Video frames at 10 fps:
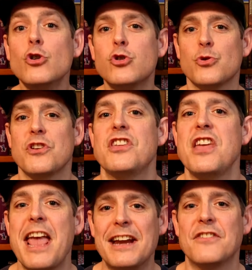
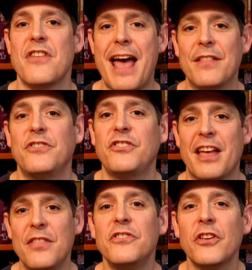create that
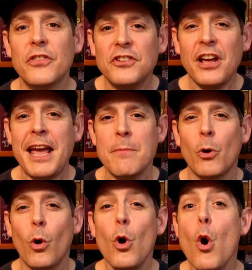sense at the
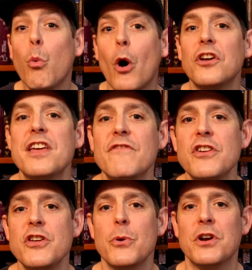table while
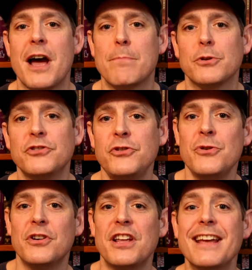giving you an
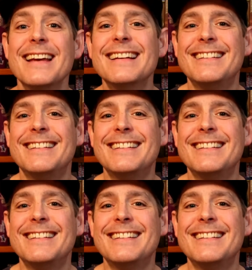opportunity